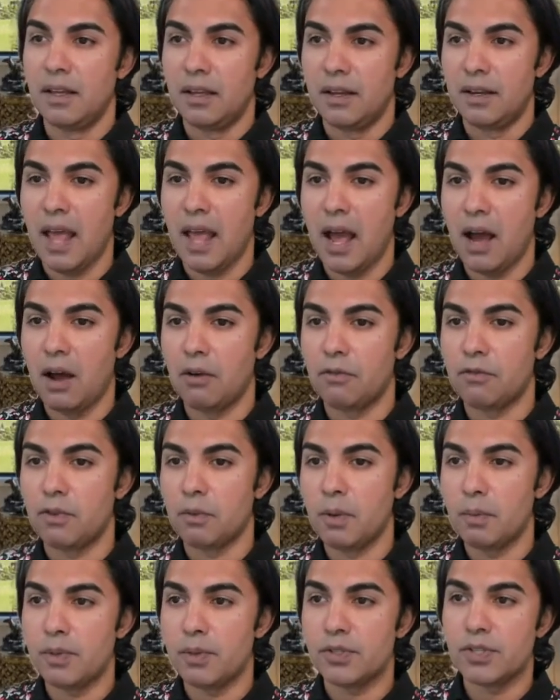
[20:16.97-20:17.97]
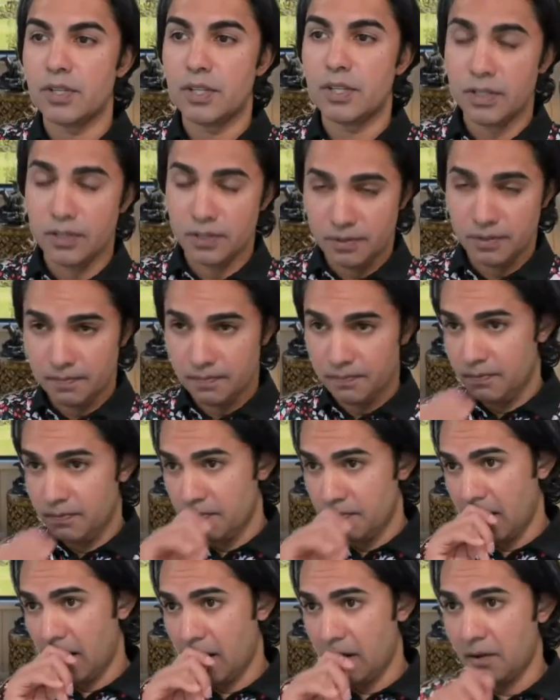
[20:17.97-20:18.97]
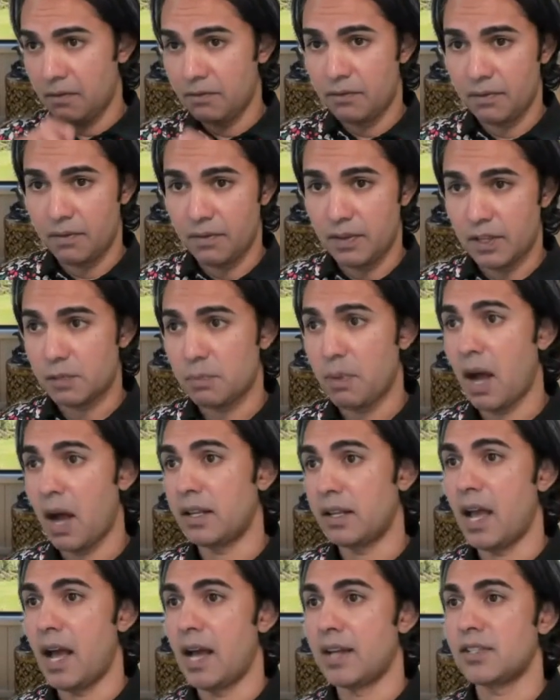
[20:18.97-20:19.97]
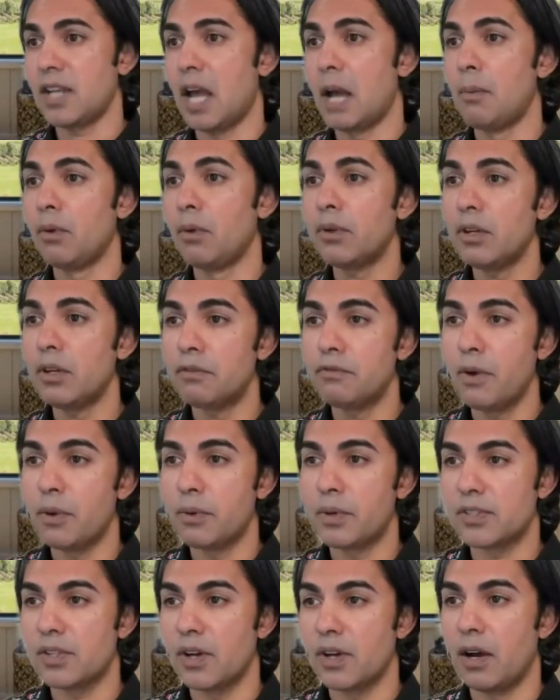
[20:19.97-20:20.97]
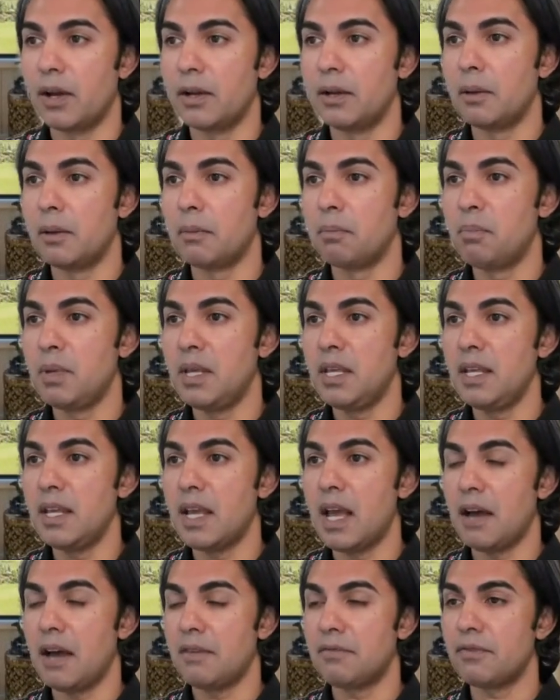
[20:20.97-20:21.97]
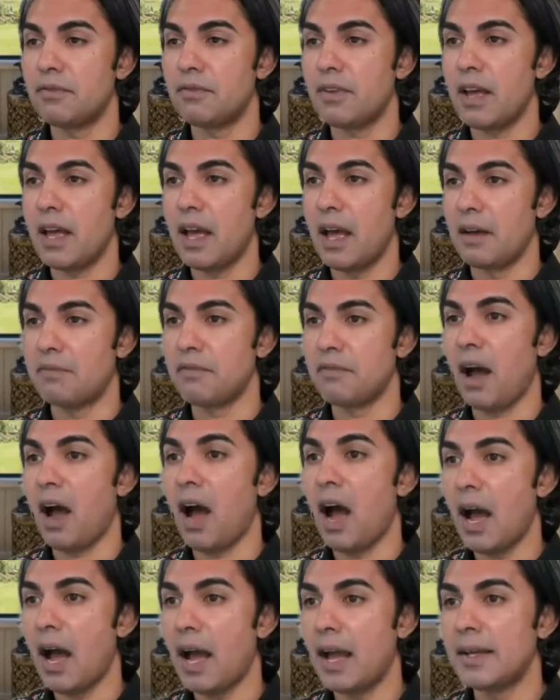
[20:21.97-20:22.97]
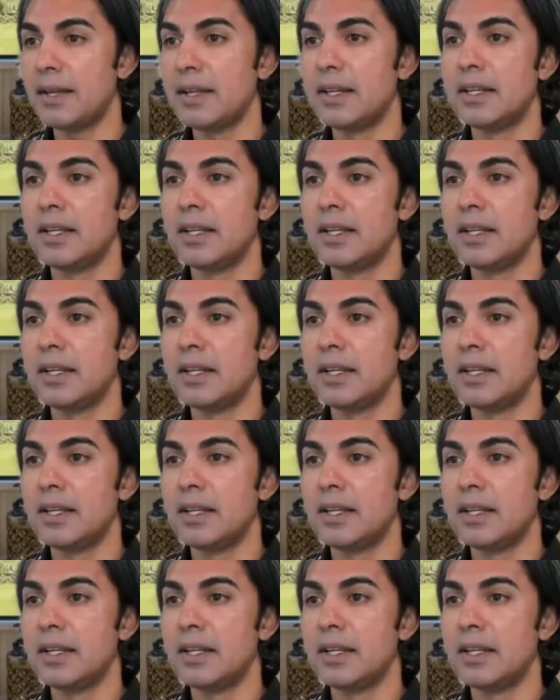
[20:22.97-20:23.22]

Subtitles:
Now, for purposes of this podcast, I'm only going to focus on PFFI,